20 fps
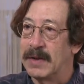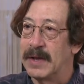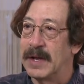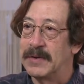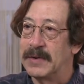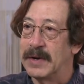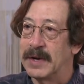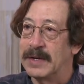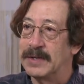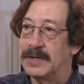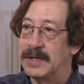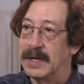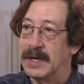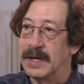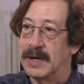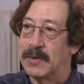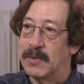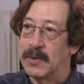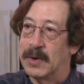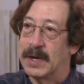Electric and GE
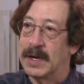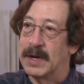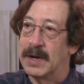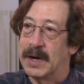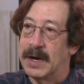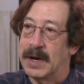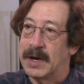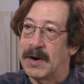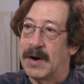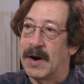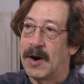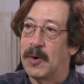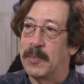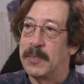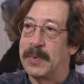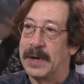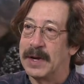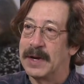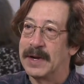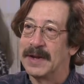are working on a
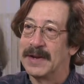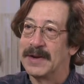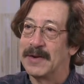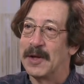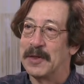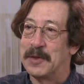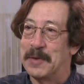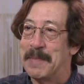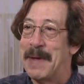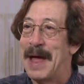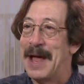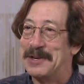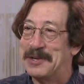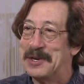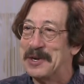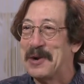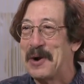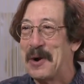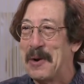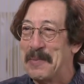carpet called the
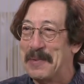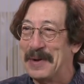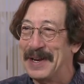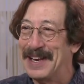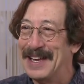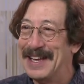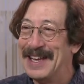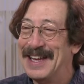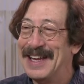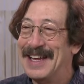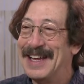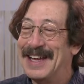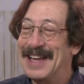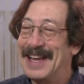Magic Carpet, mm-hmm.